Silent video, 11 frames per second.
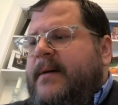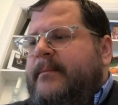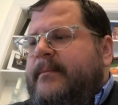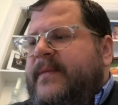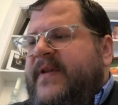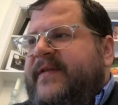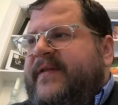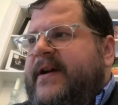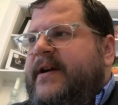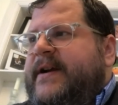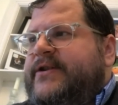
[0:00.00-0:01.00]
the
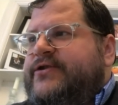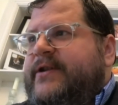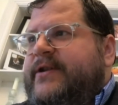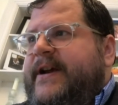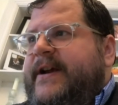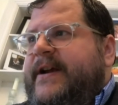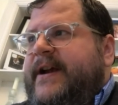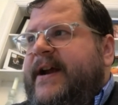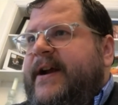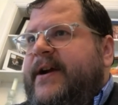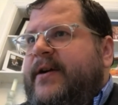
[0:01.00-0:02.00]
theater industry
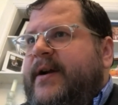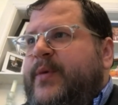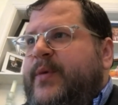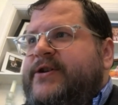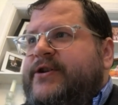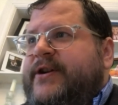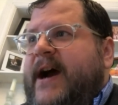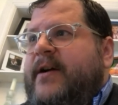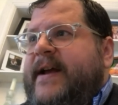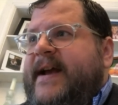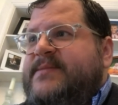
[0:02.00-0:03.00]
here in Berkshire
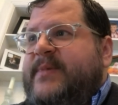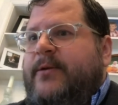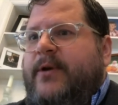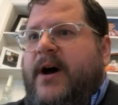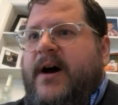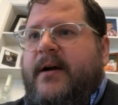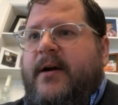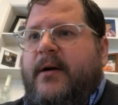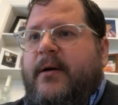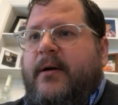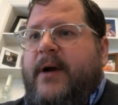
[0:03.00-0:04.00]
County has been around
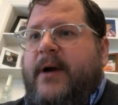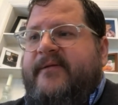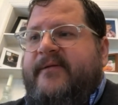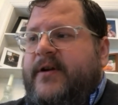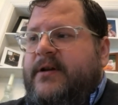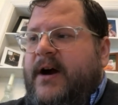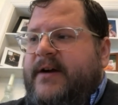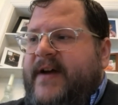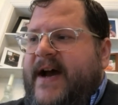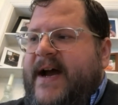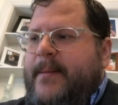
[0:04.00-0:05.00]
for a long
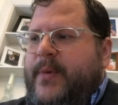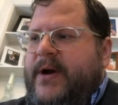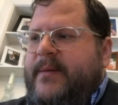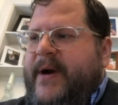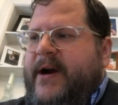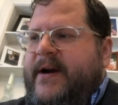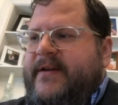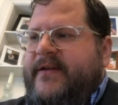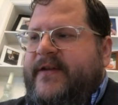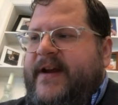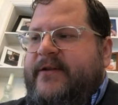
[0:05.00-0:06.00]
time, but Barrington
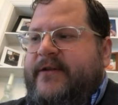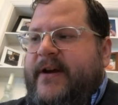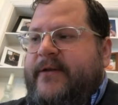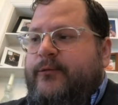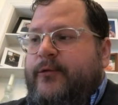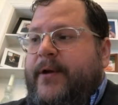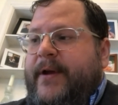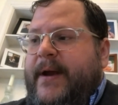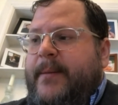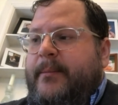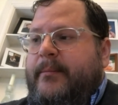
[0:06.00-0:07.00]
Stage has
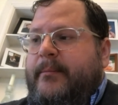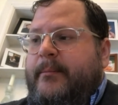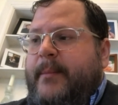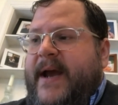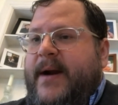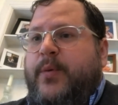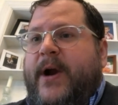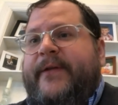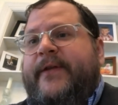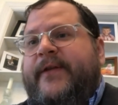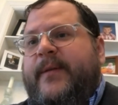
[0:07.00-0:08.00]
really made a
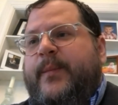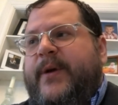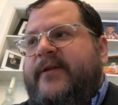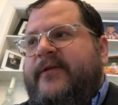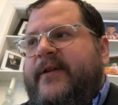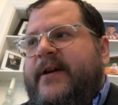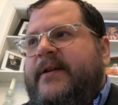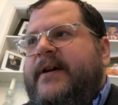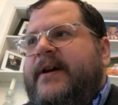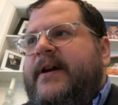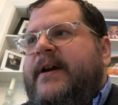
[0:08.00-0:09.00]
presence in Pittsfield,
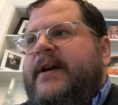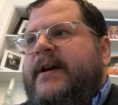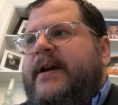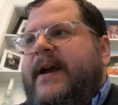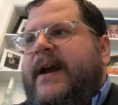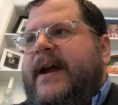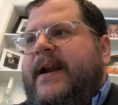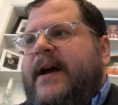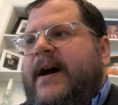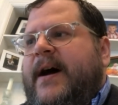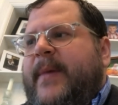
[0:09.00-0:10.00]
and
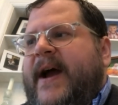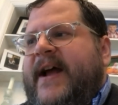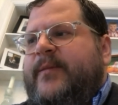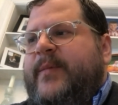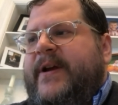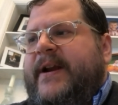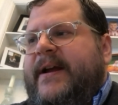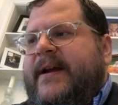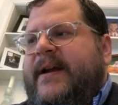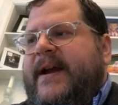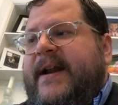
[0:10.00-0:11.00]
has been
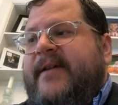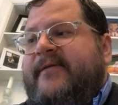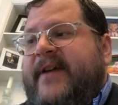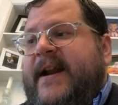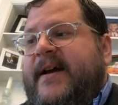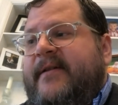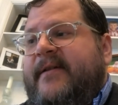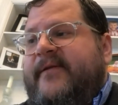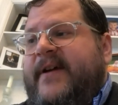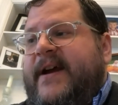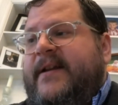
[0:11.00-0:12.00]
innovative
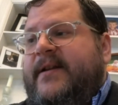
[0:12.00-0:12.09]
in